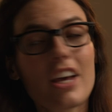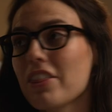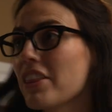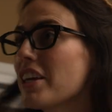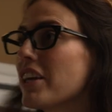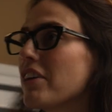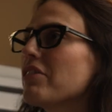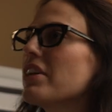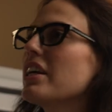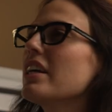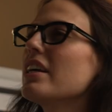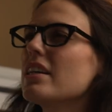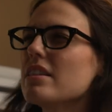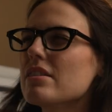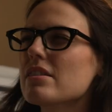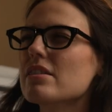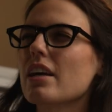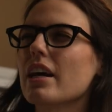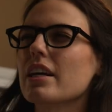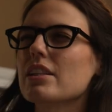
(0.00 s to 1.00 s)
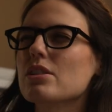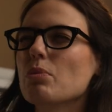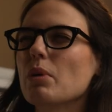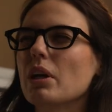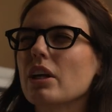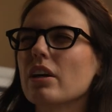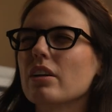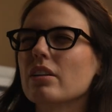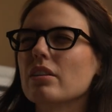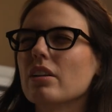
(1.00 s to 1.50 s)
Think of the insights
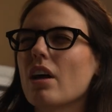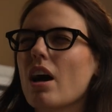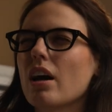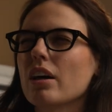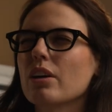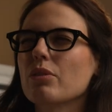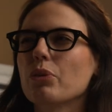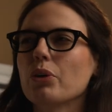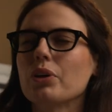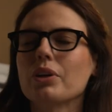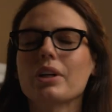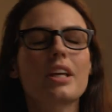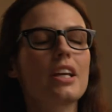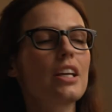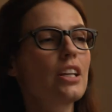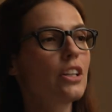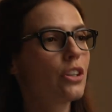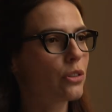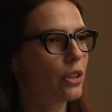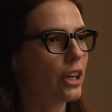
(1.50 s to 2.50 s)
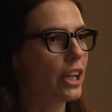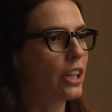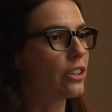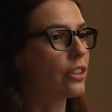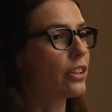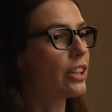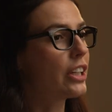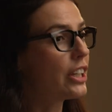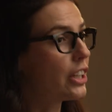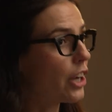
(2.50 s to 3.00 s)
we could unlock if we were to integrate
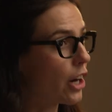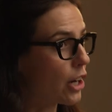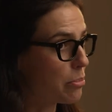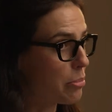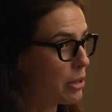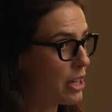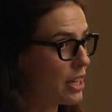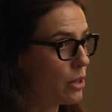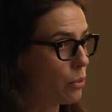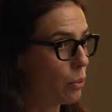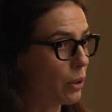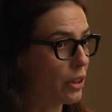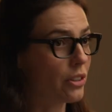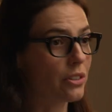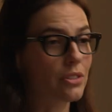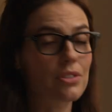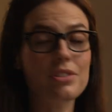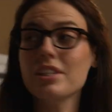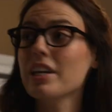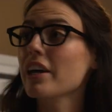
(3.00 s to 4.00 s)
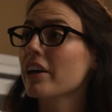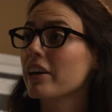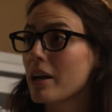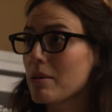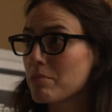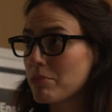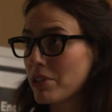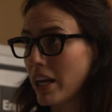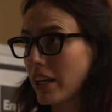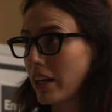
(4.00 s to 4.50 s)
your ERP with your
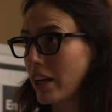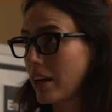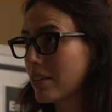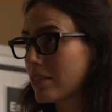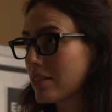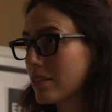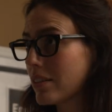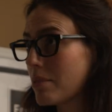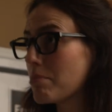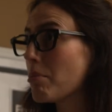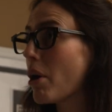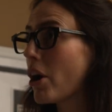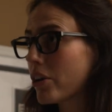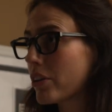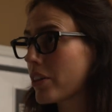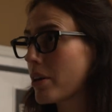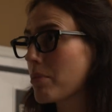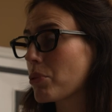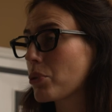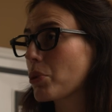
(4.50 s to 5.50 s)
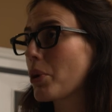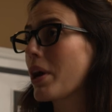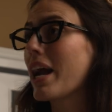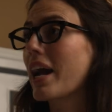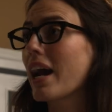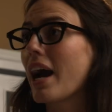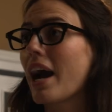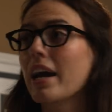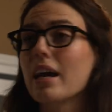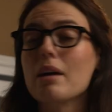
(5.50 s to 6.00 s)
CRM data and model them through
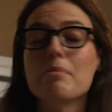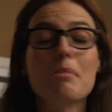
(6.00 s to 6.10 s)
AI